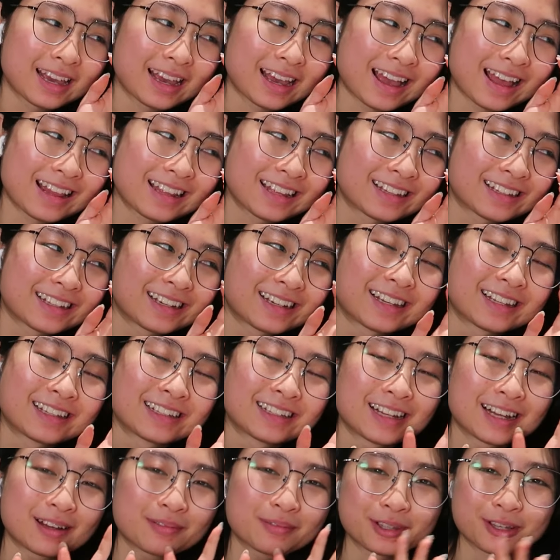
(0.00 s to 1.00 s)
And then I
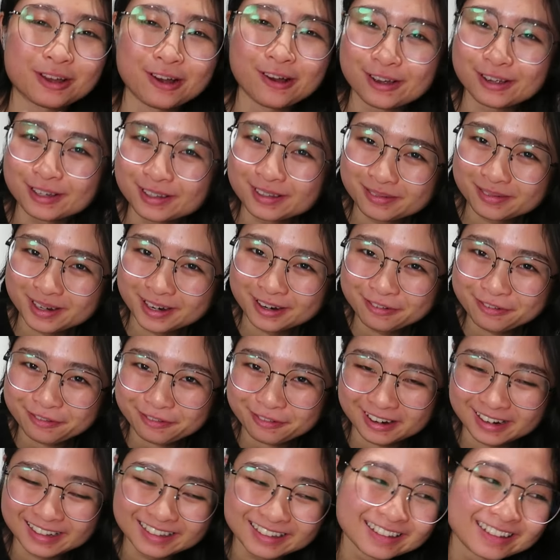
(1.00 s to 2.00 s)
ended up talking to my
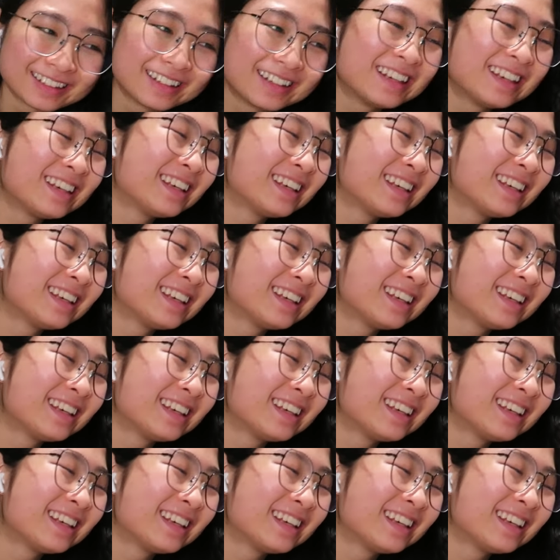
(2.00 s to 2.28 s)
friend